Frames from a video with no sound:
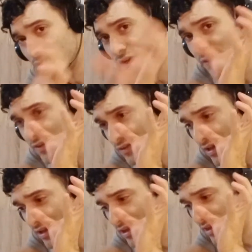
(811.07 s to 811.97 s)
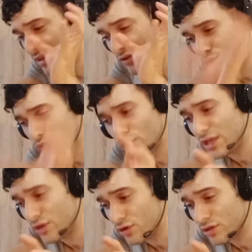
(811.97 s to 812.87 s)
This is like
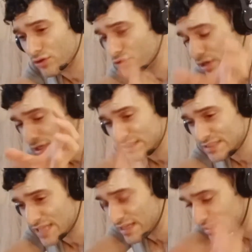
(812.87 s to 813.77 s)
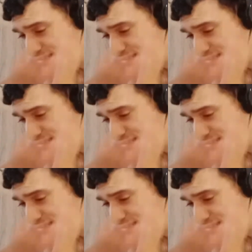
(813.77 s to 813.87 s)
really good. You don't understand.